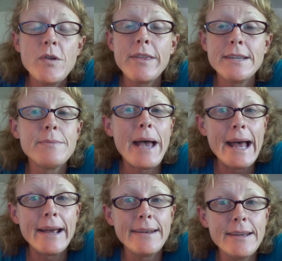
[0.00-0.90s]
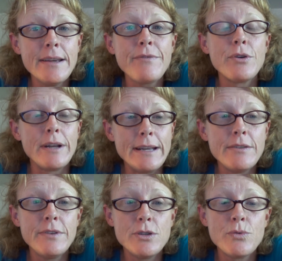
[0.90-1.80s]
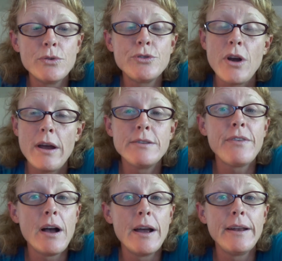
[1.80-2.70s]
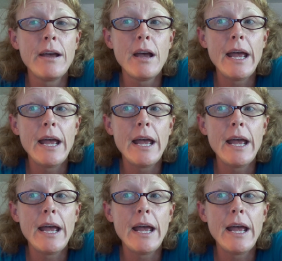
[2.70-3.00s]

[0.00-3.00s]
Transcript: I think it's a bad idea if you're an individual trying to find